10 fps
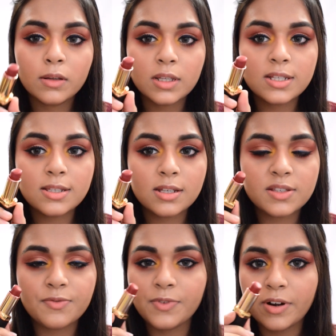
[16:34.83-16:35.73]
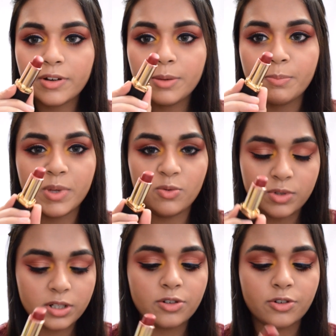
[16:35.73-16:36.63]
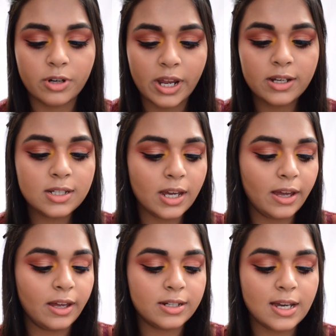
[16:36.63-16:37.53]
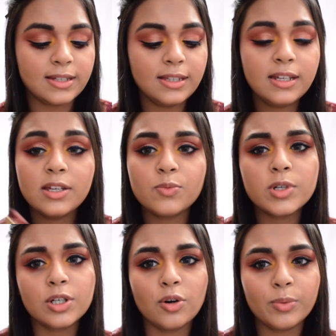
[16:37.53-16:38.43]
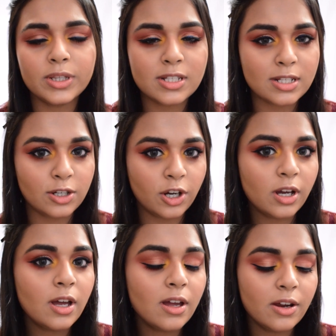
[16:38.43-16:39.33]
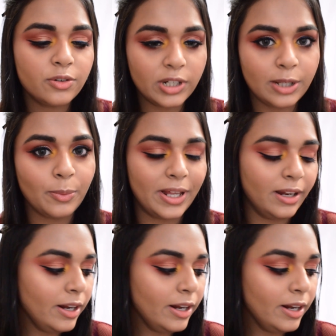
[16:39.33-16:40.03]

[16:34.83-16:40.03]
This is a very muted red, and I think it would go with this look really well.